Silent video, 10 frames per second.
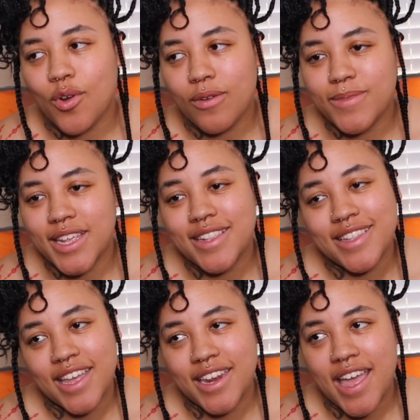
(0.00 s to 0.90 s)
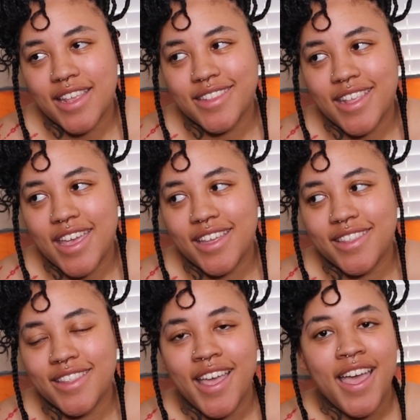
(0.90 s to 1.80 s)
arms and skinny ass
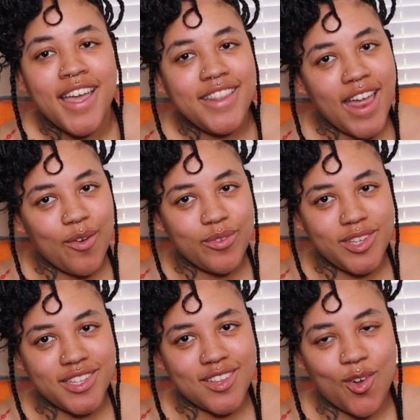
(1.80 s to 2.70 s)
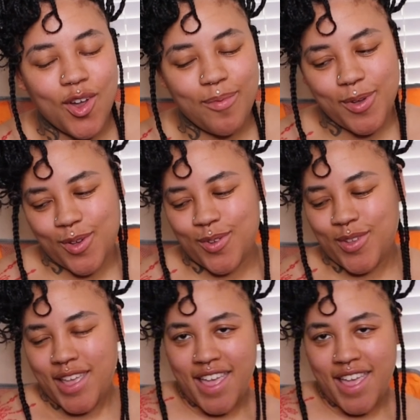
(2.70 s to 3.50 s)
legs. That was just horrible.